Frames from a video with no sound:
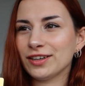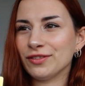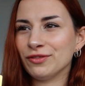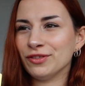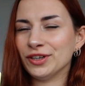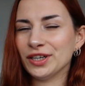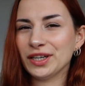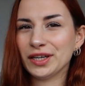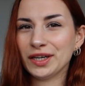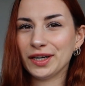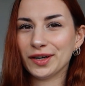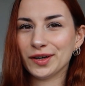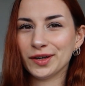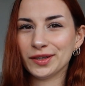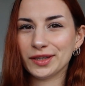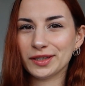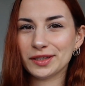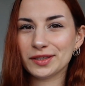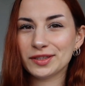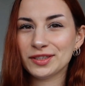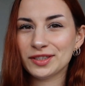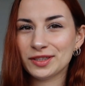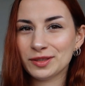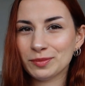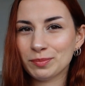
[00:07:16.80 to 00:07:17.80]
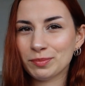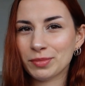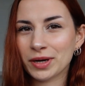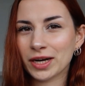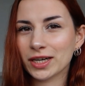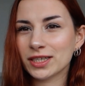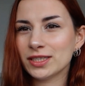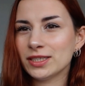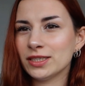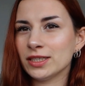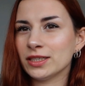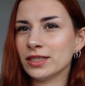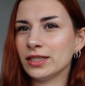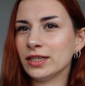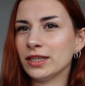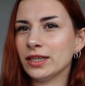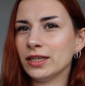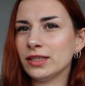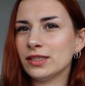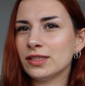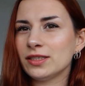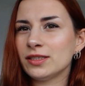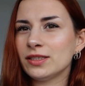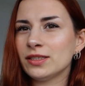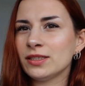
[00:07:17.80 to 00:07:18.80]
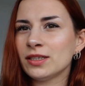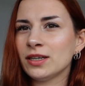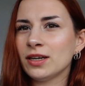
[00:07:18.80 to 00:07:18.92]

really unexpected,